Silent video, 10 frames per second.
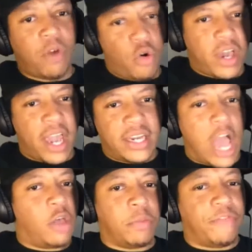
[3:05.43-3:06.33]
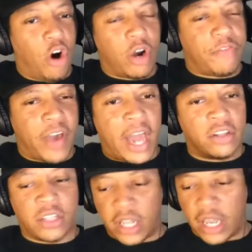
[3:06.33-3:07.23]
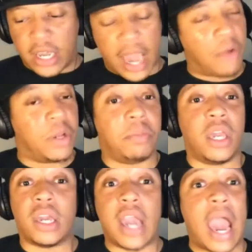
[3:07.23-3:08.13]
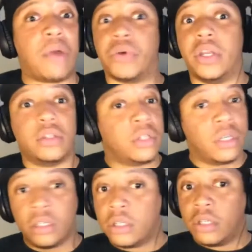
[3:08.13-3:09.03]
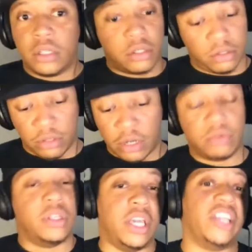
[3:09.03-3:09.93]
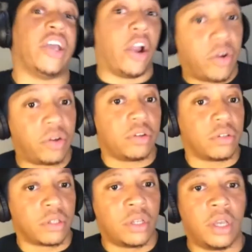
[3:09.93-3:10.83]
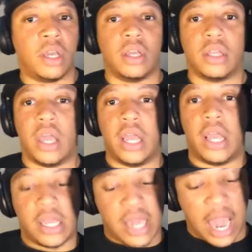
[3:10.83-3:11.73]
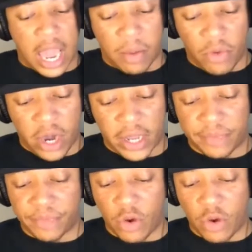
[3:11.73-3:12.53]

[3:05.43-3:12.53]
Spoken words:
Okay, that was before the finals. And then Kyrie being Kyrie, you know, gets hurt in game one.